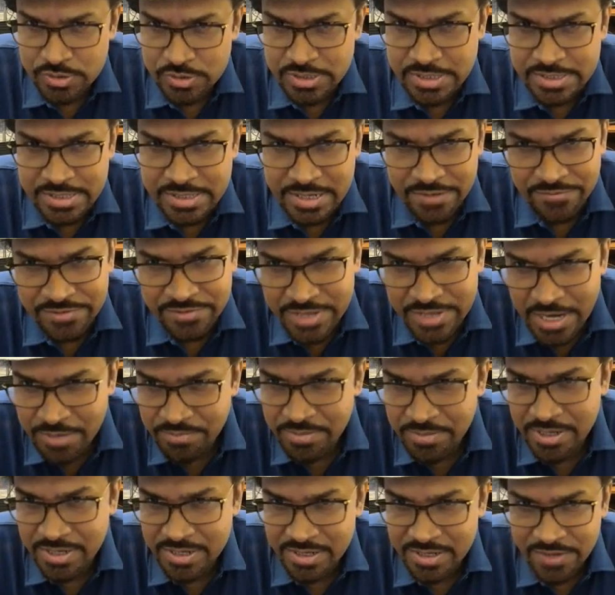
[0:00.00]
an if
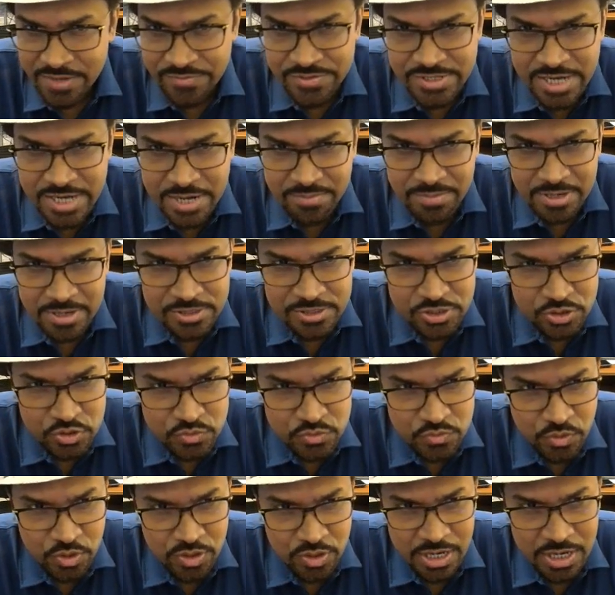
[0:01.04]
statement. If statement is used
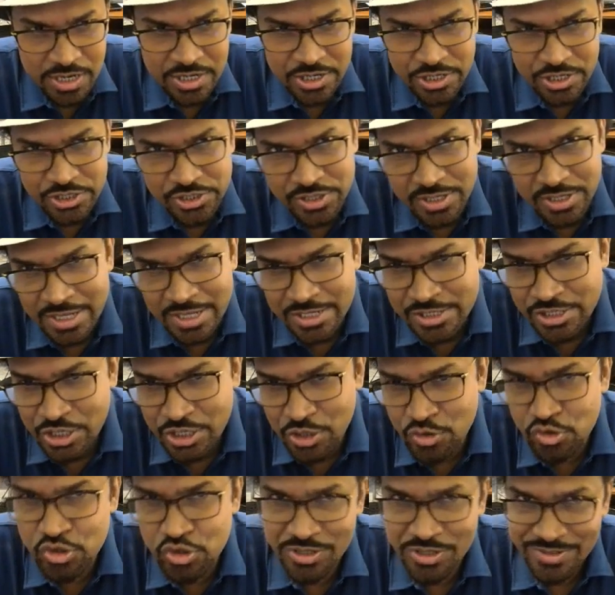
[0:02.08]
for conditional
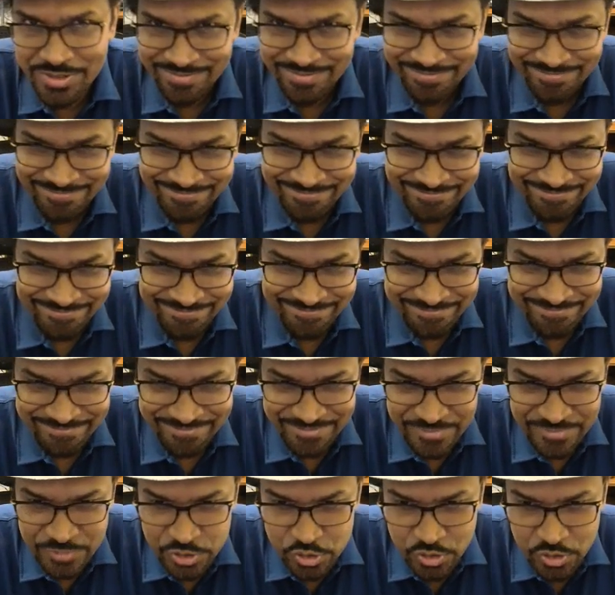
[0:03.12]
execution.
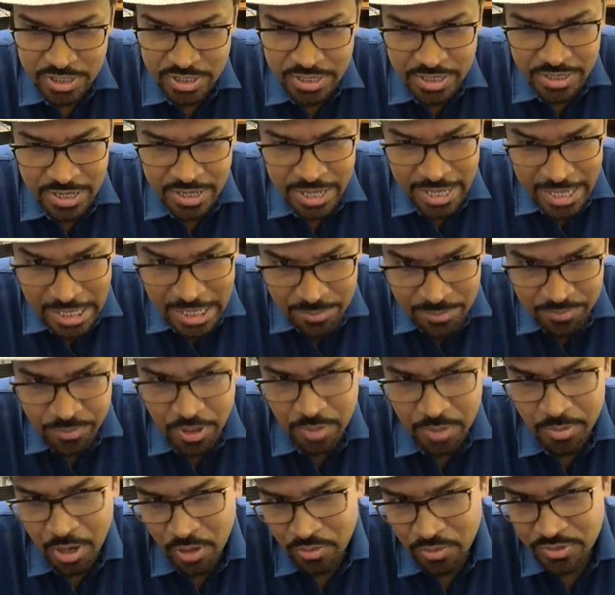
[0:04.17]
So you can get help
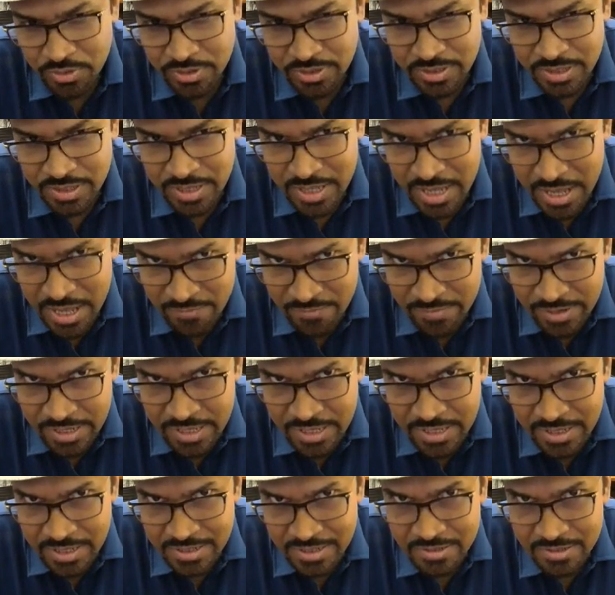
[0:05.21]
about every
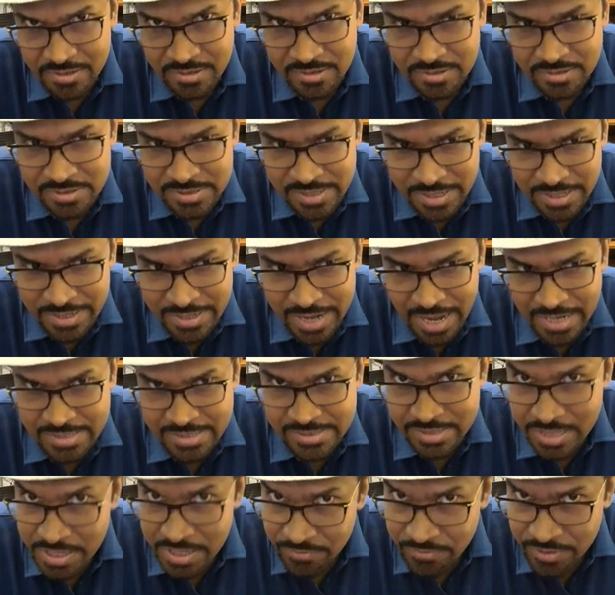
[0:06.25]
syntax
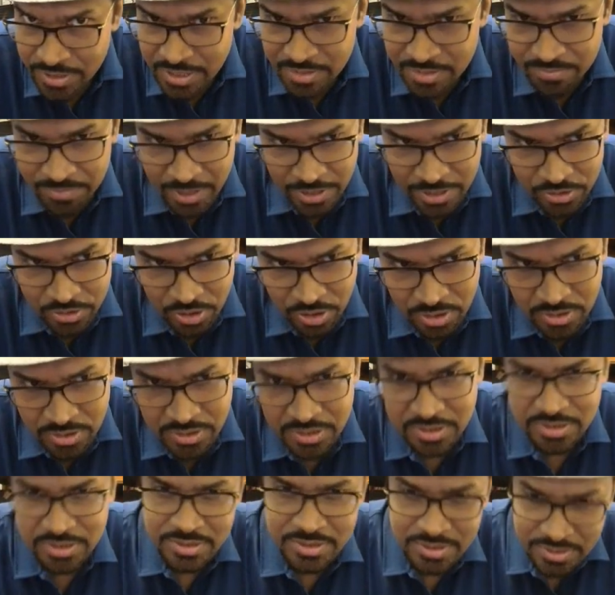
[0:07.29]
keyword in Python
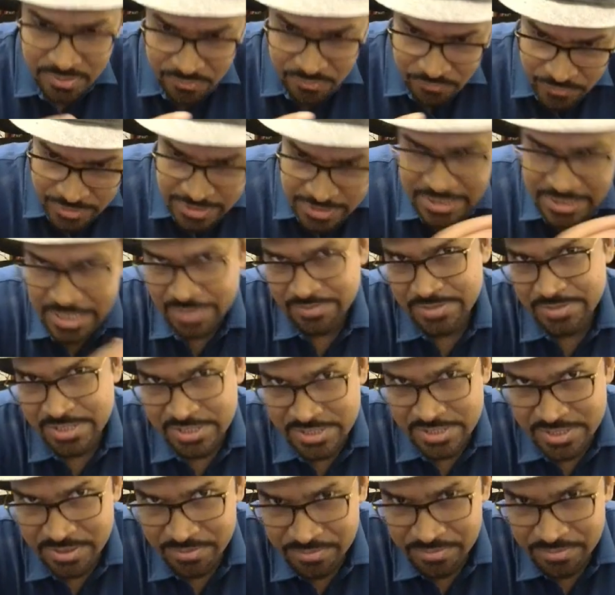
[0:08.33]
within the help system,